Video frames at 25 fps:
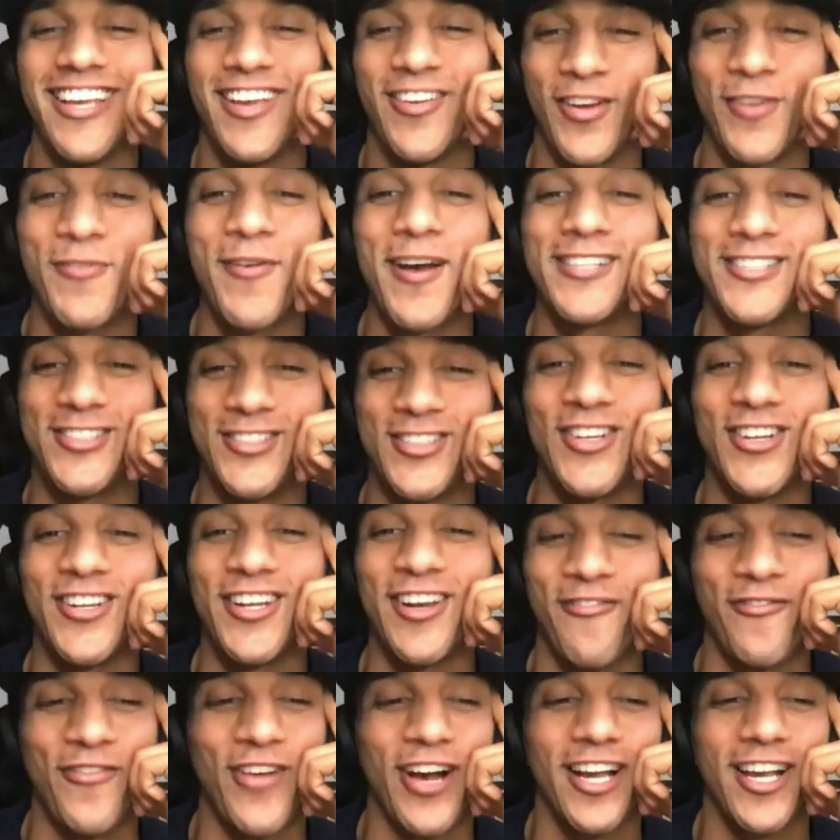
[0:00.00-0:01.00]
You're my
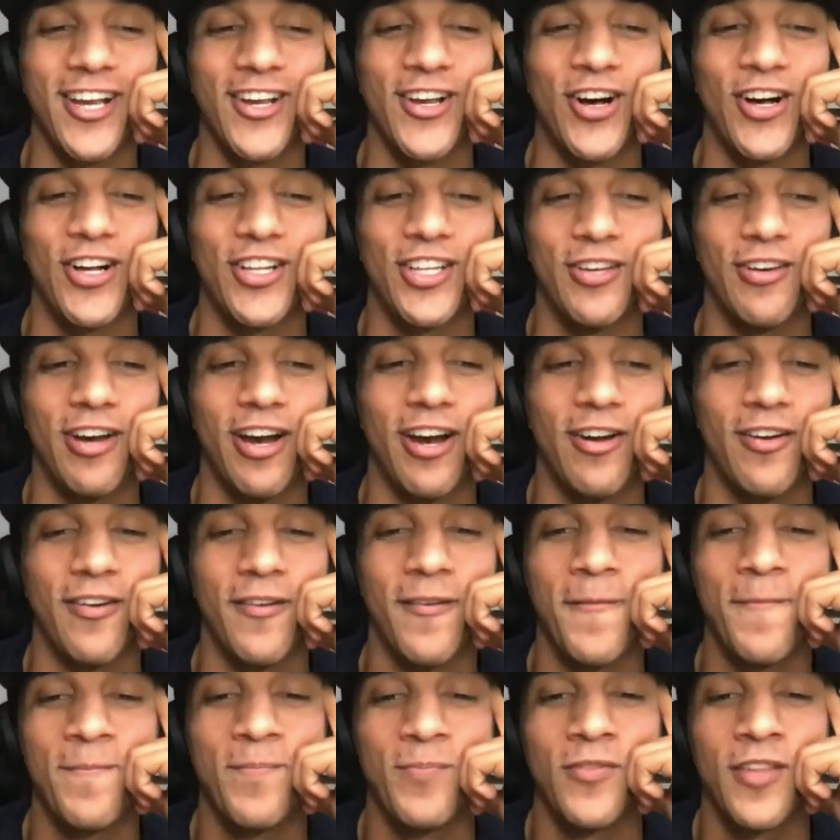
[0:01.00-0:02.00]
student, I'm fucking calling you out.
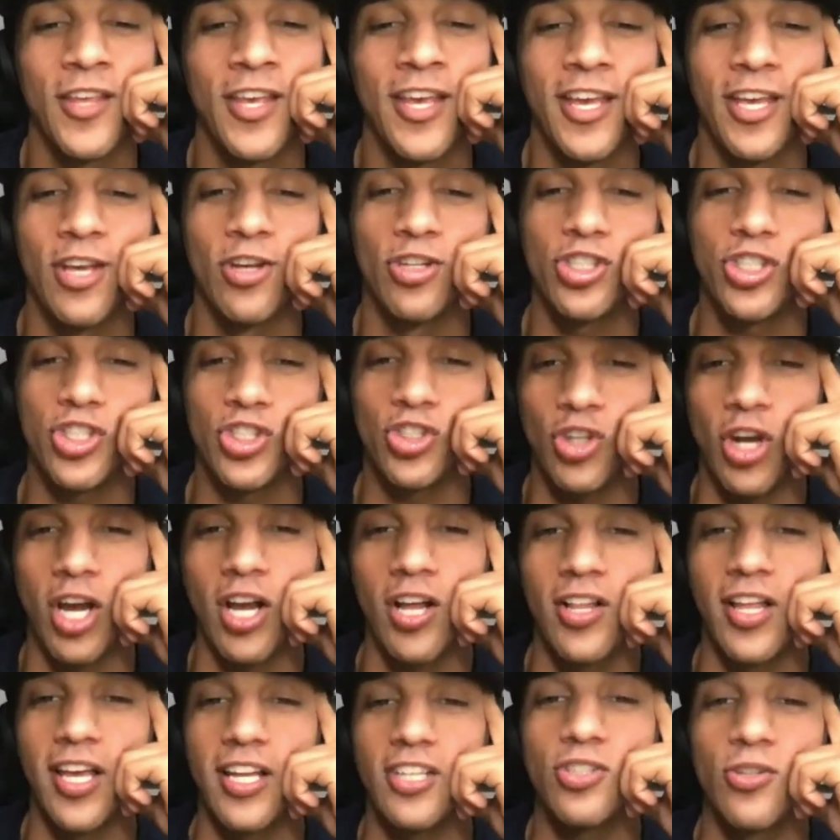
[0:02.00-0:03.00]
You're
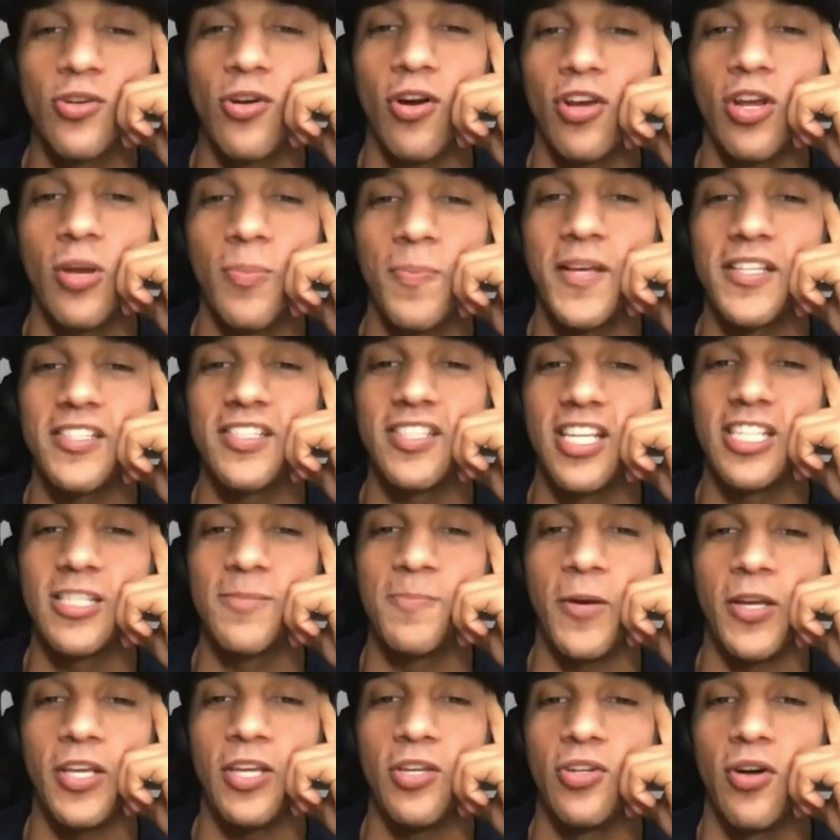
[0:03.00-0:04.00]
struggling to grow your business,
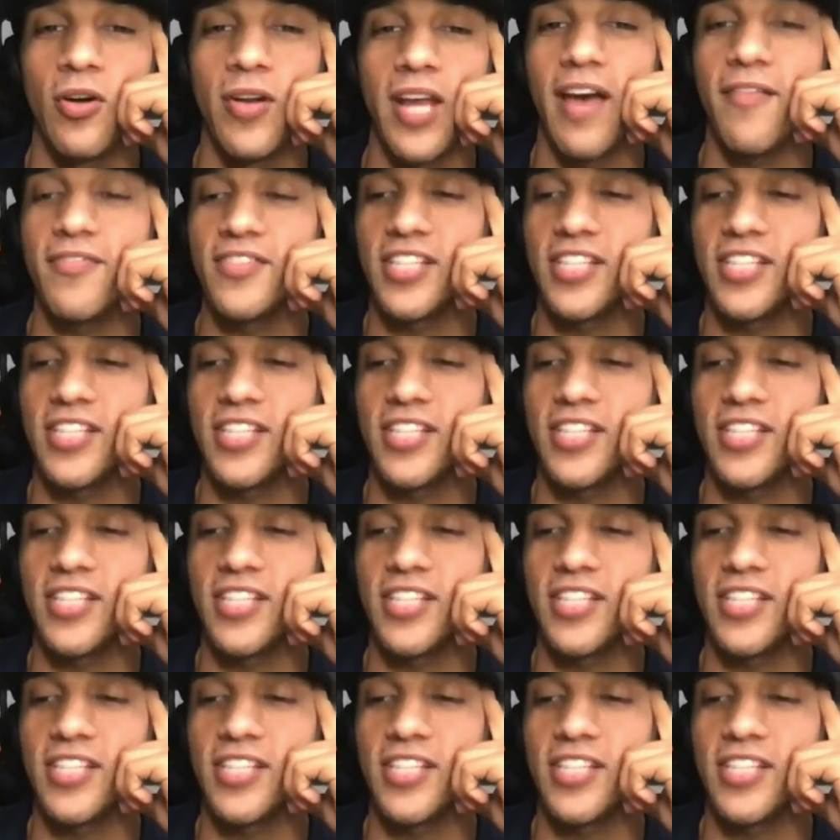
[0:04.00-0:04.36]
but you don't have